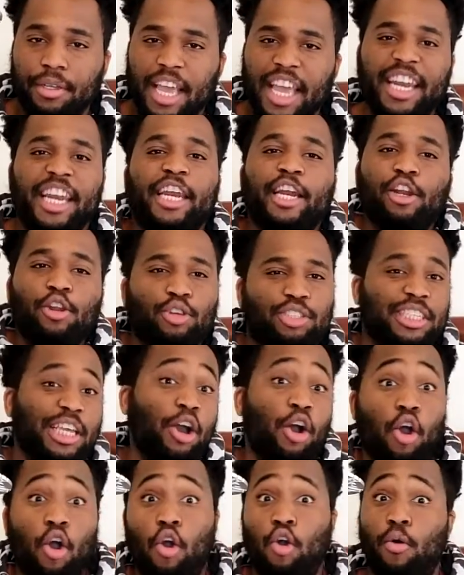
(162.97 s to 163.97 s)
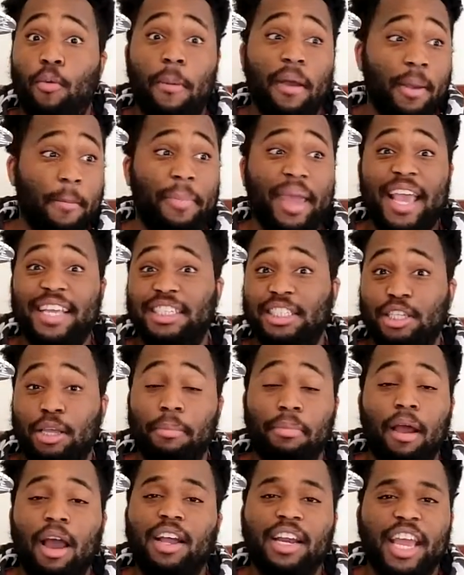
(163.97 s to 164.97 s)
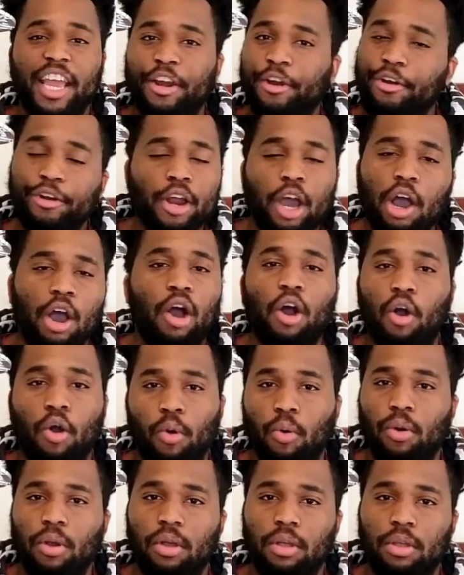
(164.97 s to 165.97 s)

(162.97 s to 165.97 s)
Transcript: And then it looks like, oh, Banks is a LeBron hater. No.